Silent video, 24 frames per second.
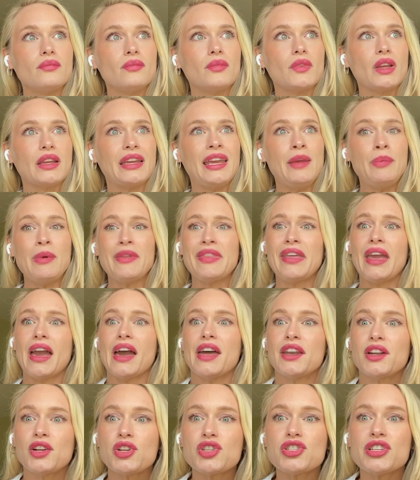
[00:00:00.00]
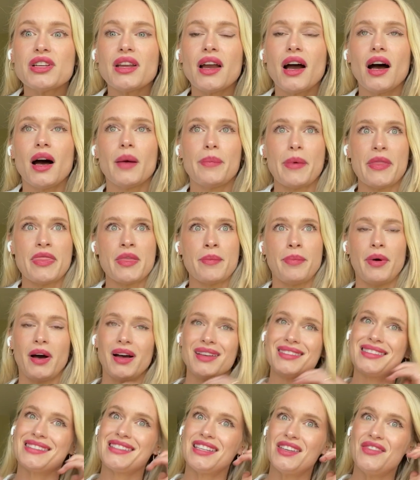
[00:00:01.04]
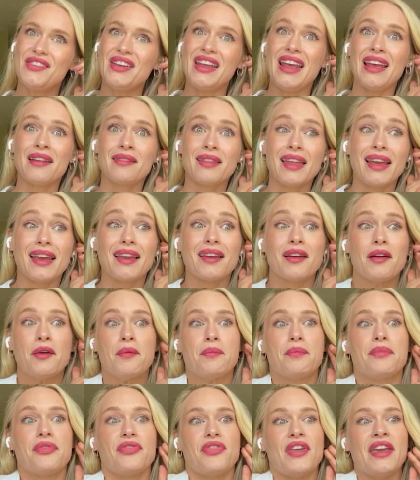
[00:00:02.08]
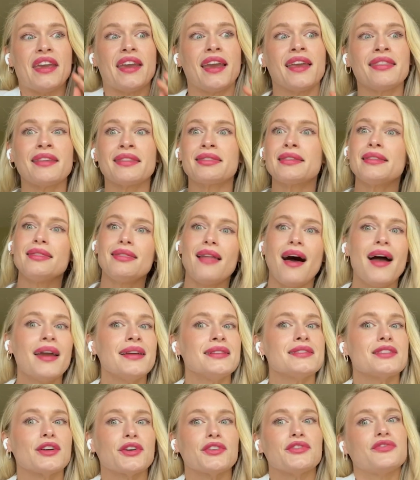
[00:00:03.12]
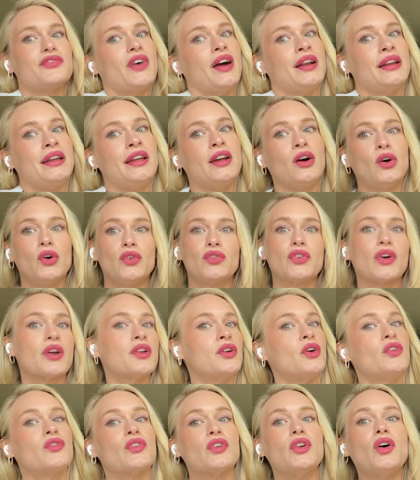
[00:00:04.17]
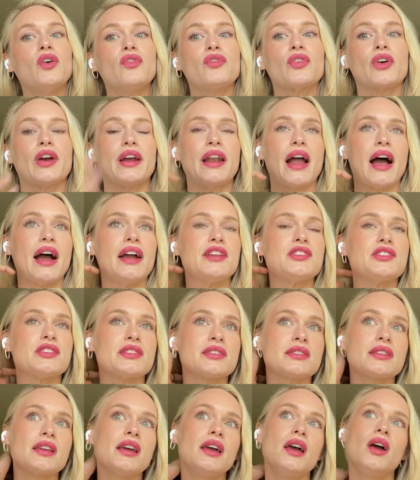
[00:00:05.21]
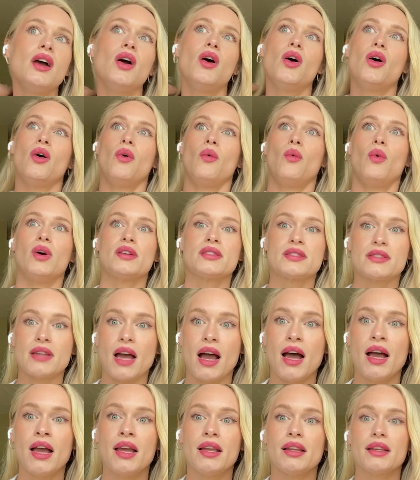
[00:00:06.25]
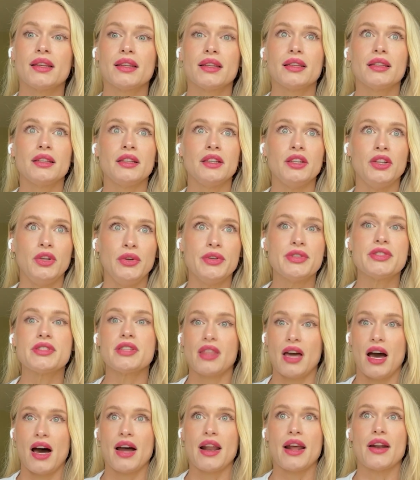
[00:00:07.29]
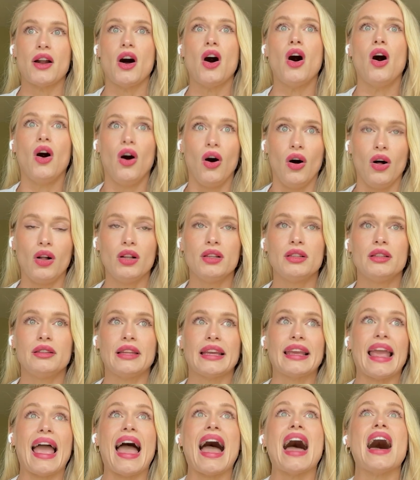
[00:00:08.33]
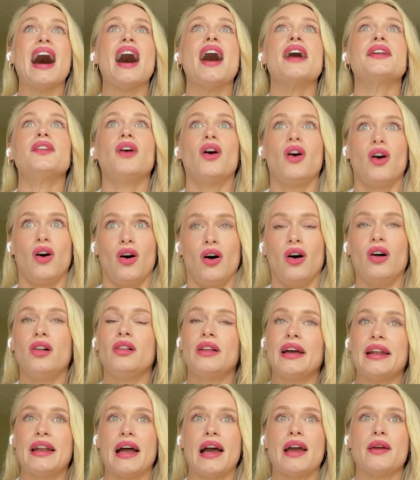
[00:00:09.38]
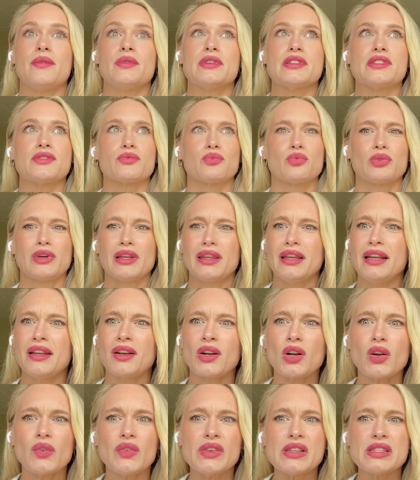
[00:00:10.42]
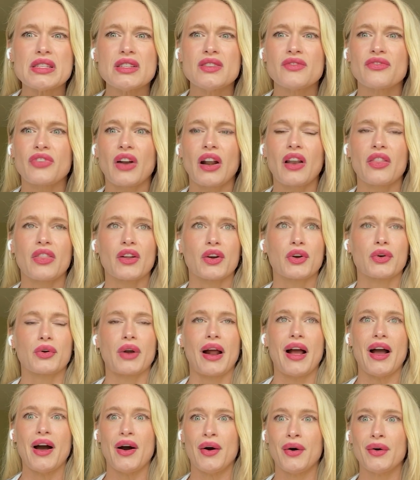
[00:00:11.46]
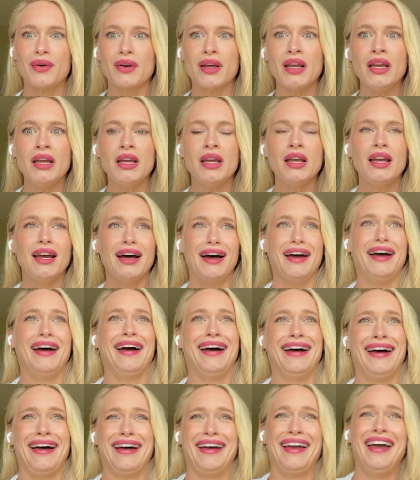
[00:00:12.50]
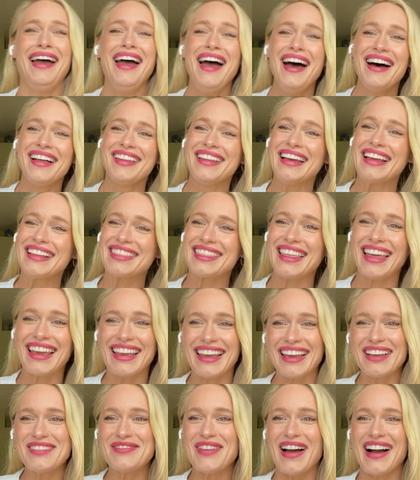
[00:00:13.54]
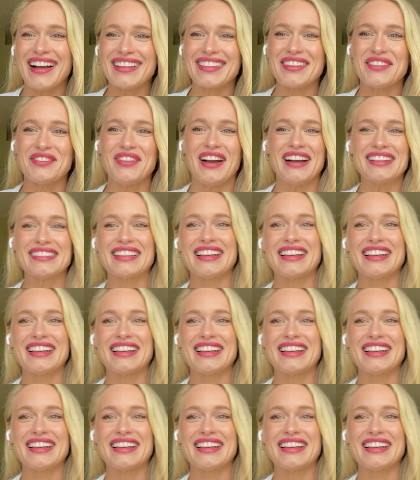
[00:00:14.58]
keeping the energy up and the positivity and like thinking that the lines are funny over and over and over. And I just was not used to that at all. And I was really nervous in front of the crowd. Like, thinking back, the fact that